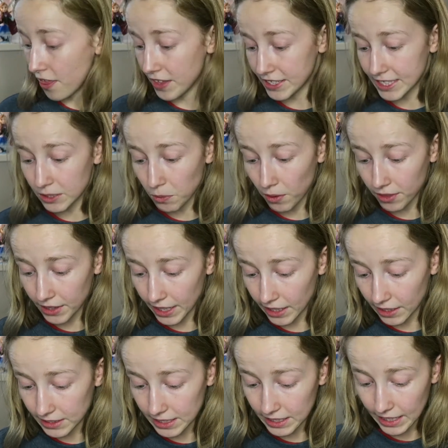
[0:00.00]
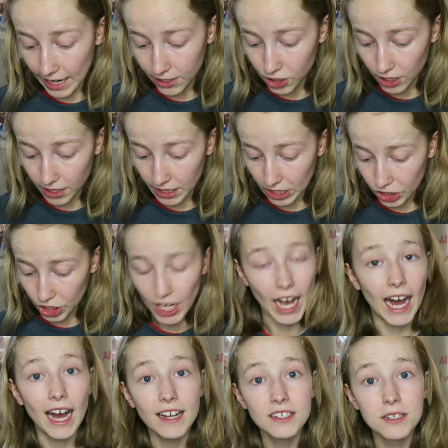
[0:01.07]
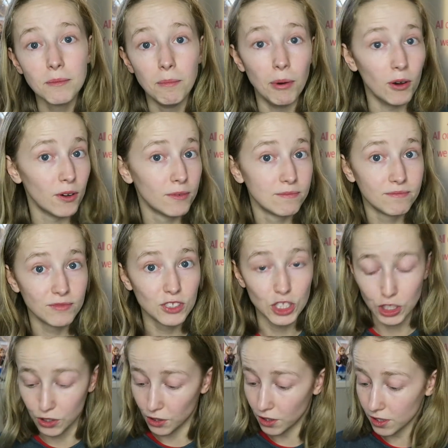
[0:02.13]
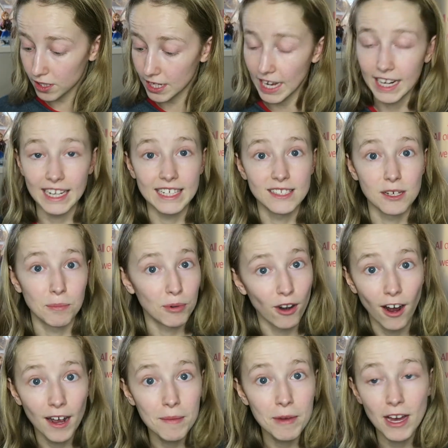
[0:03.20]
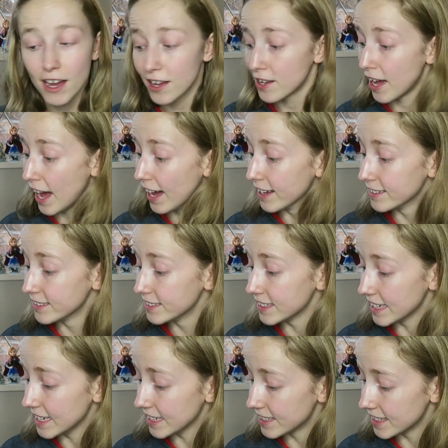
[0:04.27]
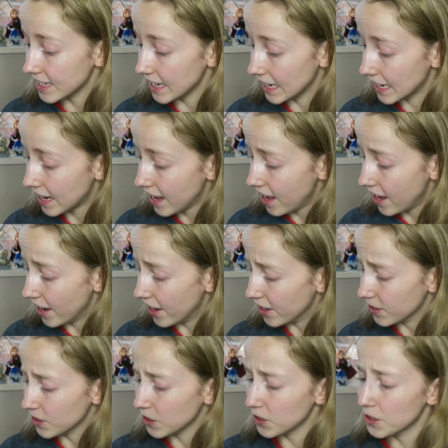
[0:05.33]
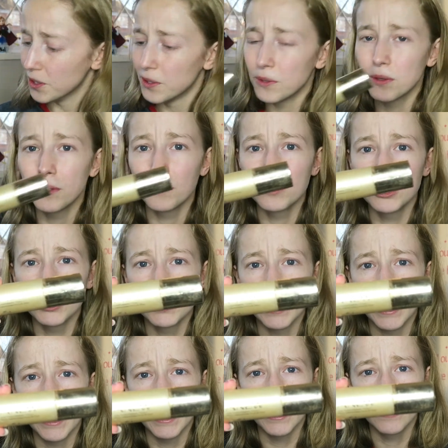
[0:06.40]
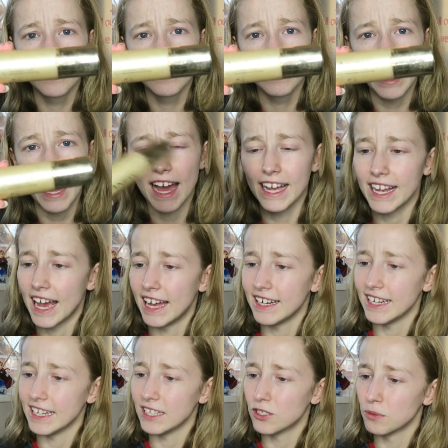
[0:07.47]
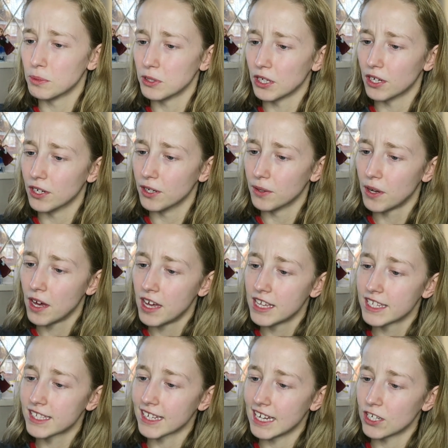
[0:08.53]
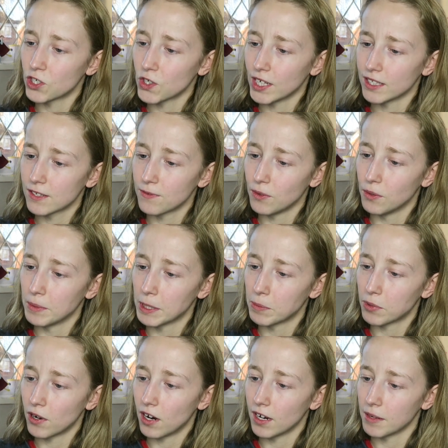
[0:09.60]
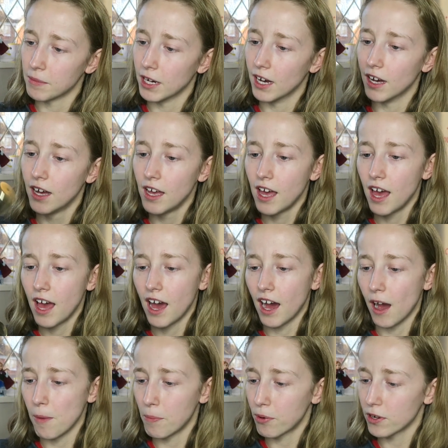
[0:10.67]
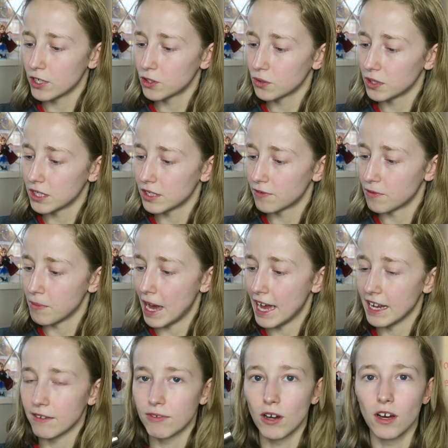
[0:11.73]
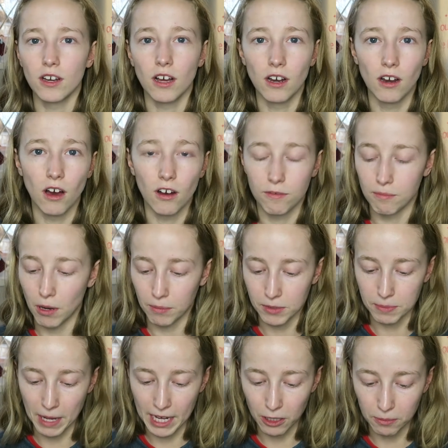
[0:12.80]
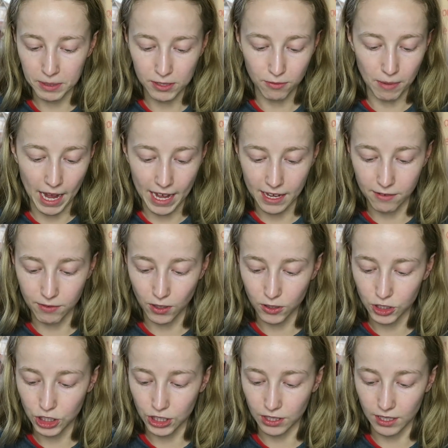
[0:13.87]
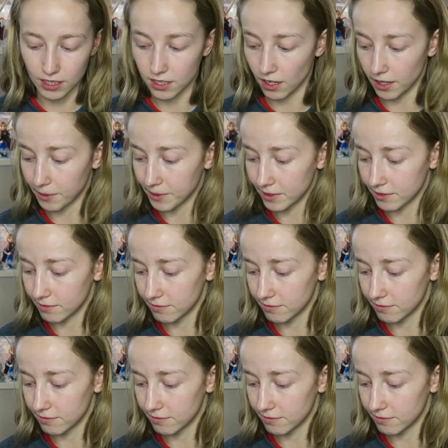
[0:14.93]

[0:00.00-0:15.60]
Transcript: this is one thing I didn't actually think she had but she does and it's a primer and it is the Anew, would you say? A-N-E-W Skin Transforming Primer. I'm pretty sure this is from Avon. A lot of mom's makeup is from Avon. She, it's like